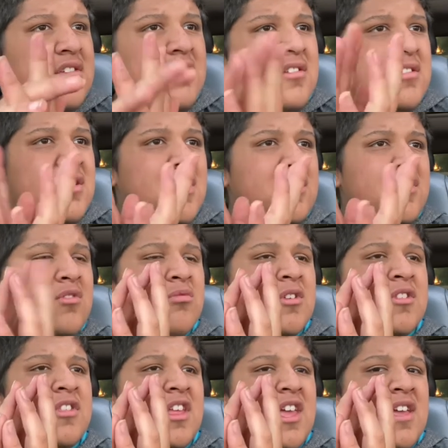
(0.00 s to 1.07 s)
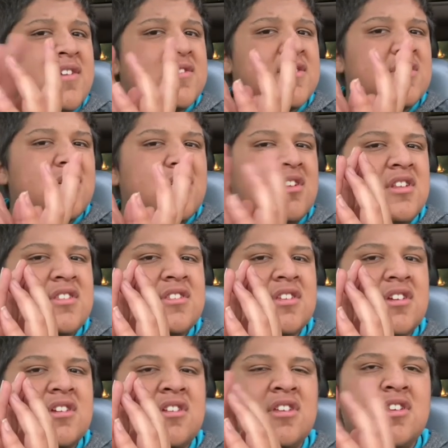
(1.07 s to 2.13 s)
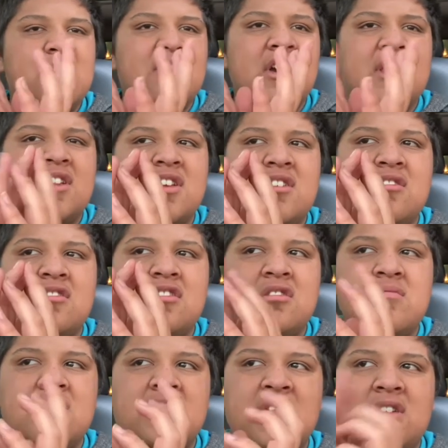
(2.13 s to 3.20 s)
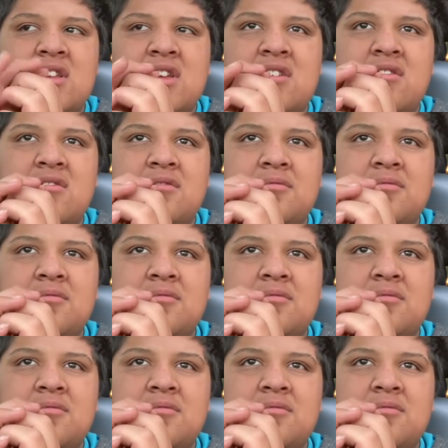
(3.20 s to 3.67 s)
this is where things started to, kind of go a little bit downhill.